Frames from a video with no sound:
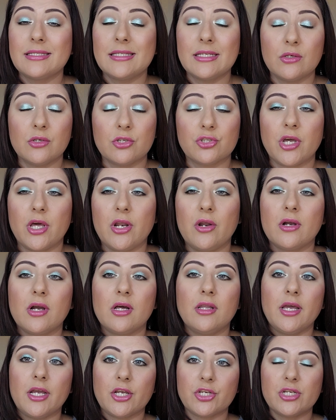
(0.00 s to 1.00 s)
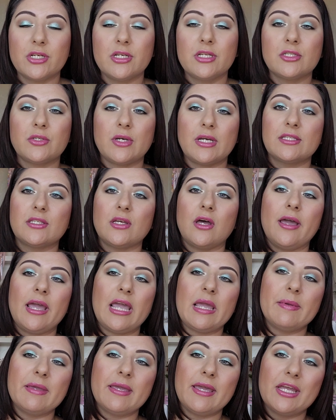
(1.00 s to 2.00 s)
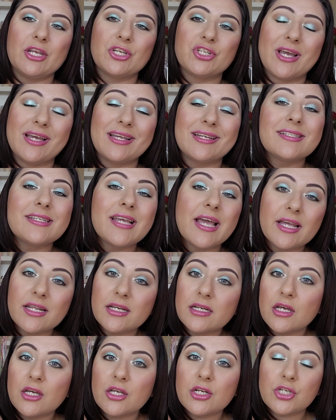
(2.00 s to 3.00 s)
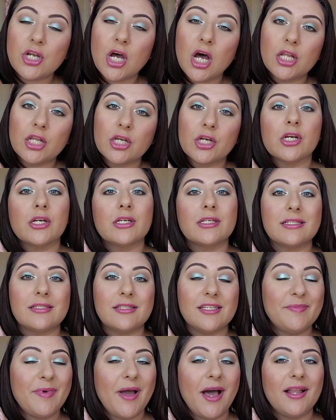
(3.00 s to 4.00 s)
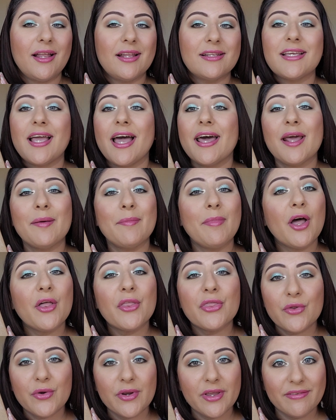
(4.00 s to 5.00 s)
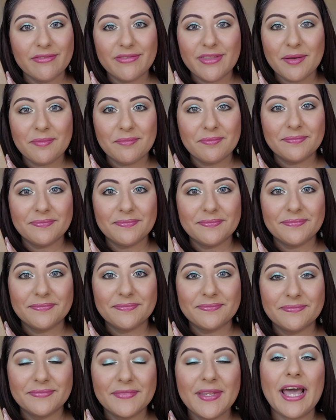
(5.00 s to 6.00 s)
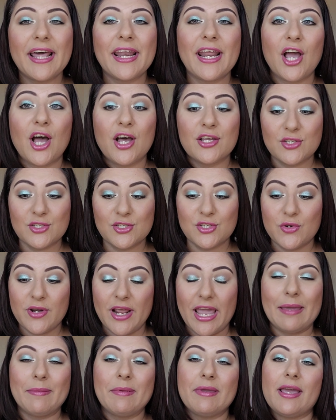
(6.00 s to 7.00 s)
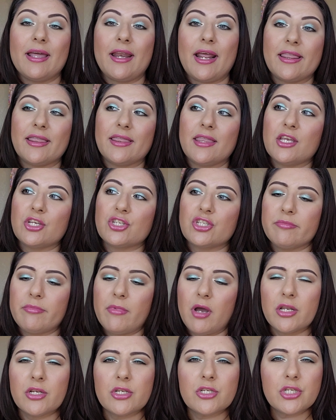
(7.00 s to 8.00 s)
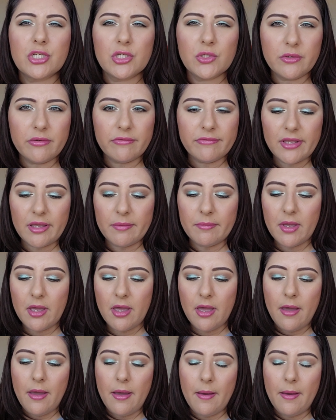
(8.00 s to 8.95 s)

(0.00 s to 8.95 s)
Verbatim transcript: single shadow collection. So I saw ABH had $10 Z palettes and I bought three of them. And I also told Amy, and I think she bought two of them,